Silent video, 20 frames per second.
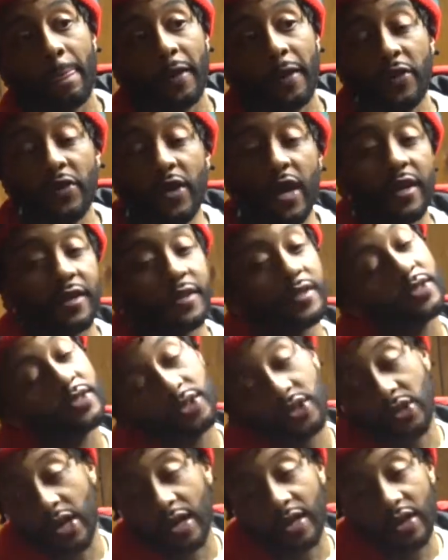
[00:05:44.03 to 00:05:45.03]
you gotta
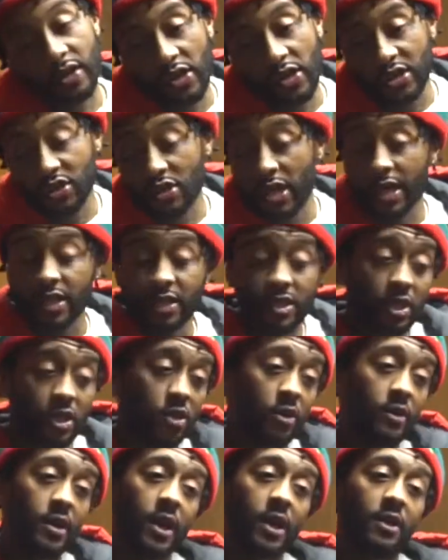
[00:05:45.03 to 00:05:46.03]
stick
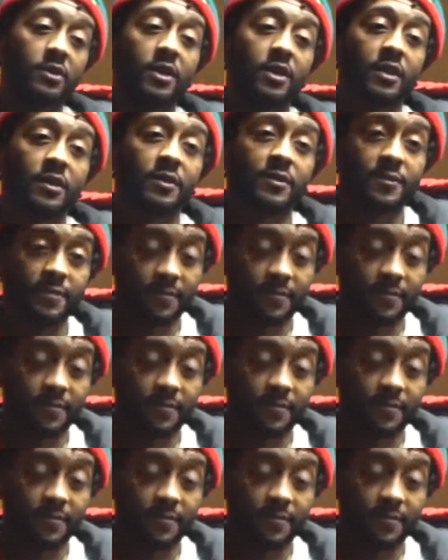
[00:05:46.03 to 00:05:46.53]
your neck out there.